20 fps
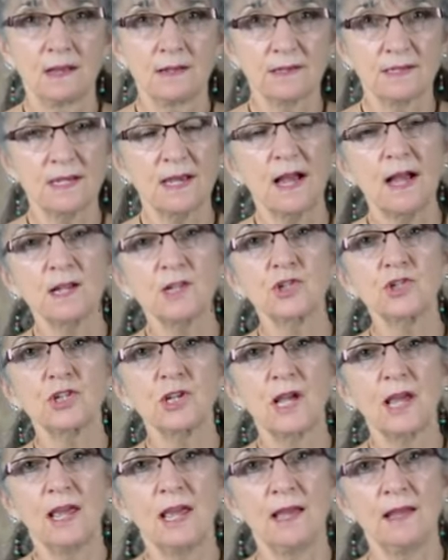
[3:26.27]
touch
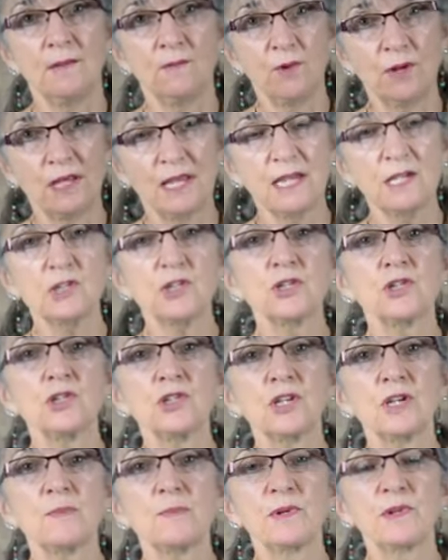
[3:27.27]
and
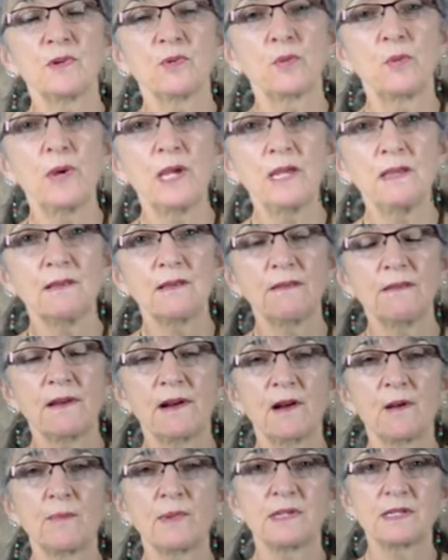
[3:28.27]
relationship between the
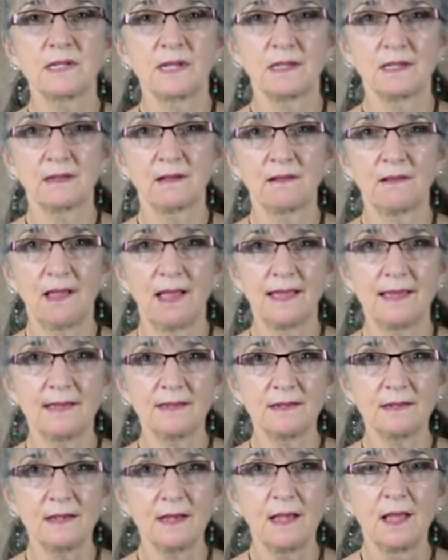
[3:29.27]
therapist and the
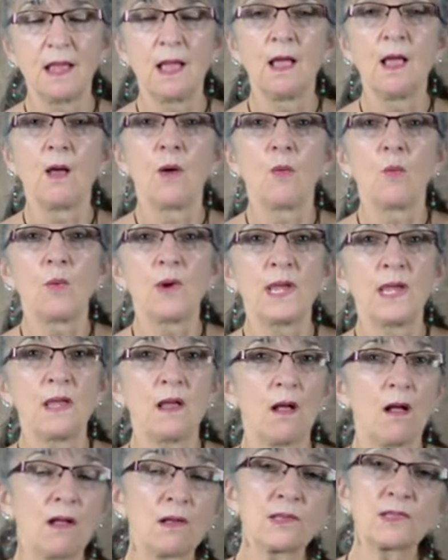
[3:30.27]
client. We
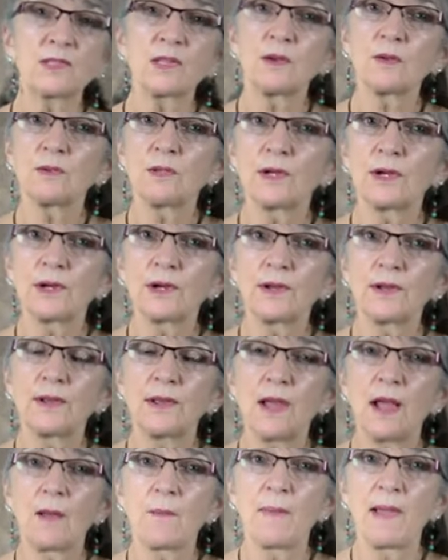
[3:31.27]
also learn
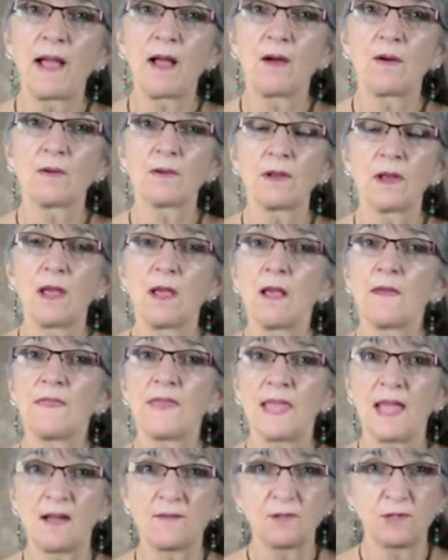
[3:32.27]
about
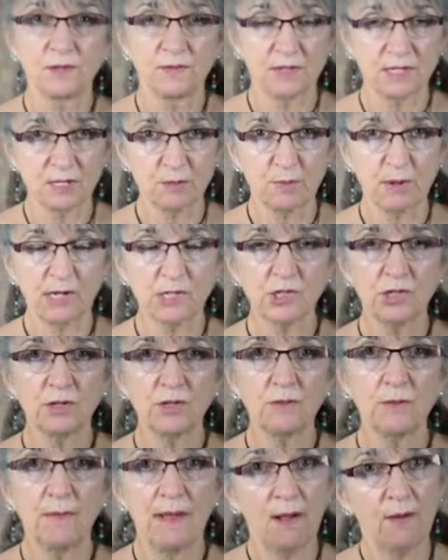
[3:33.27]
the avenue of expression
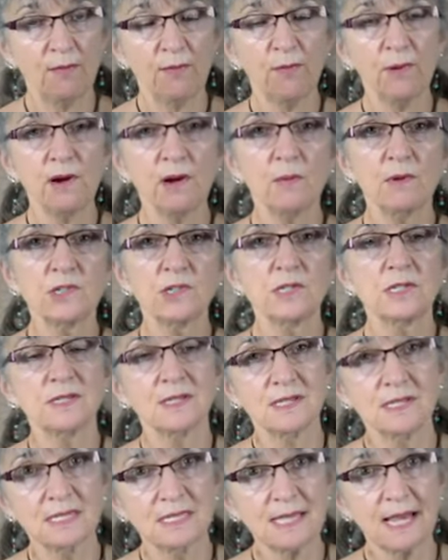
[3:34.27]
mouthwork, which is
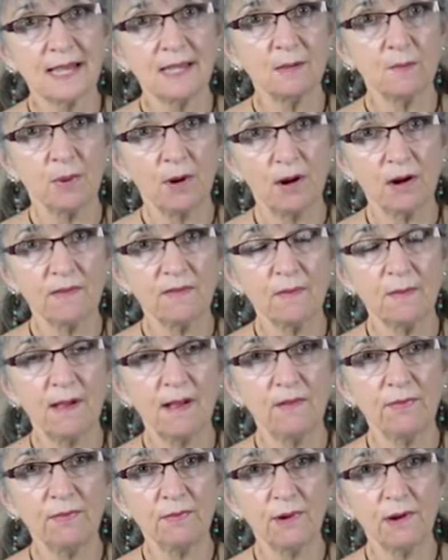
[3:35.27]
the second part of the
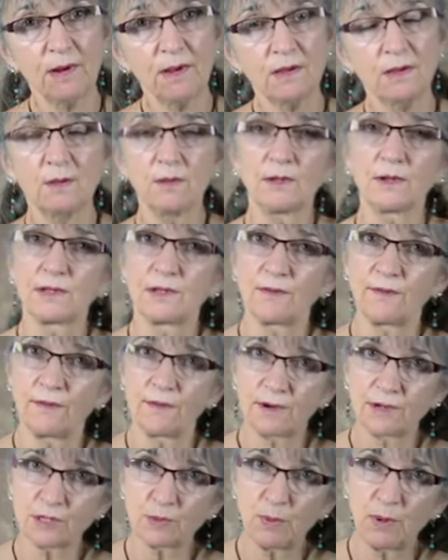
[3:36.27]
mouthwork. You learned the
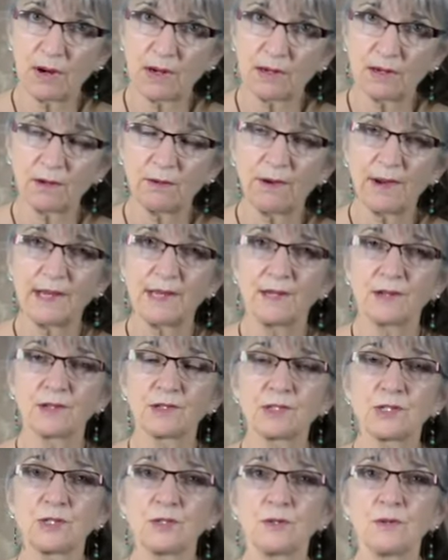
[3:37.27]
first part in Cranial
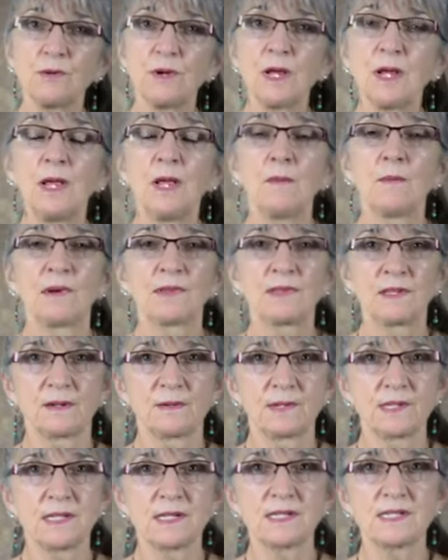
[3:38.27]
2, but
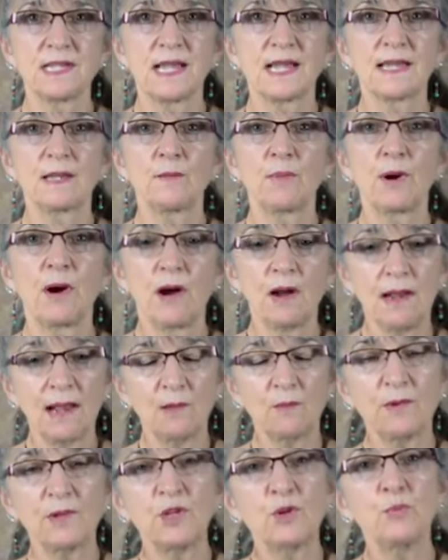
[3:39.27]
there is a second part,
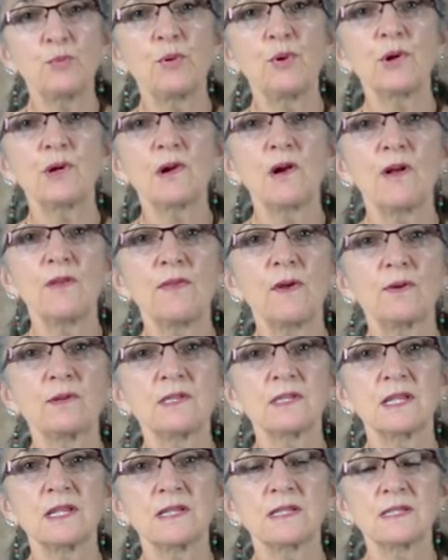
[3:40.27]
and when you put all those
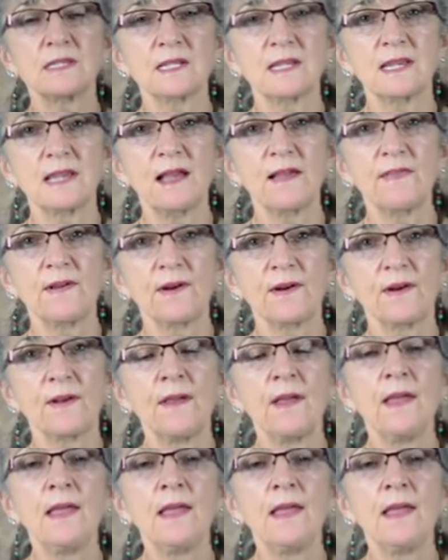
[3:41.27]
things together,